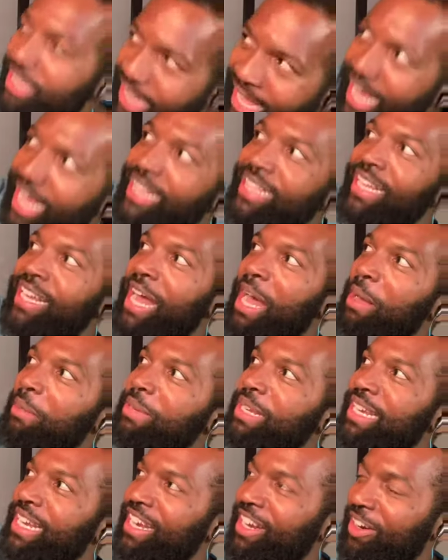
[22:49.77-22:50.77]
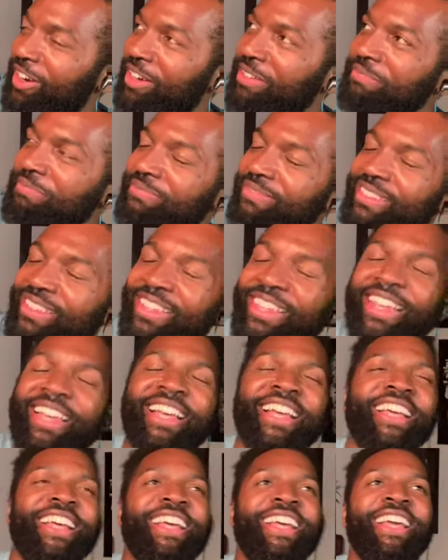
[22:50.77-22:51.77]
And so I'm like,
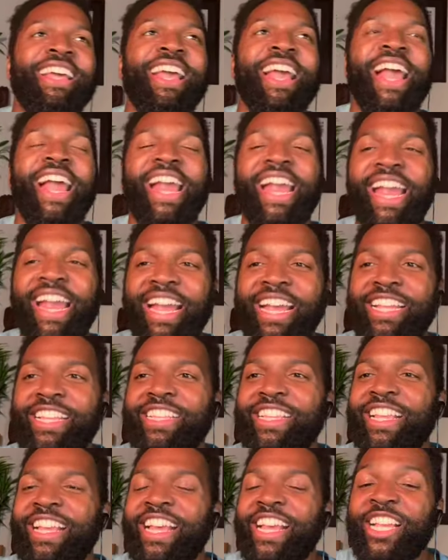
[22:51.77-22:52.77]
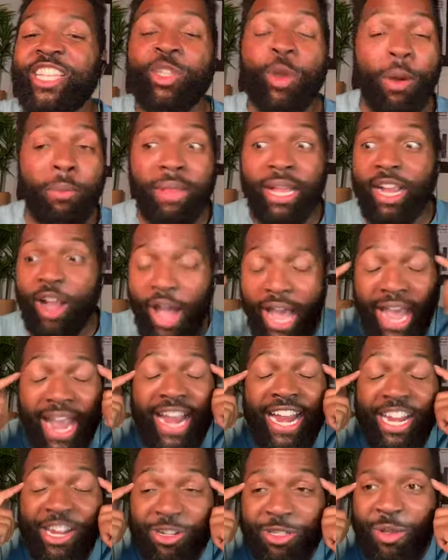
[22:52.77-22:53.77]
here's, I have
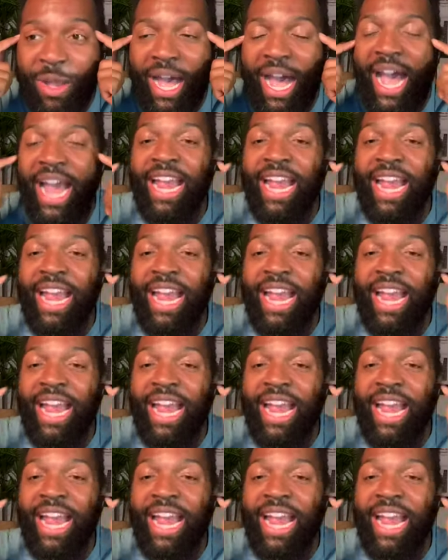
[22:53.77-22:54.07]
Kid you not.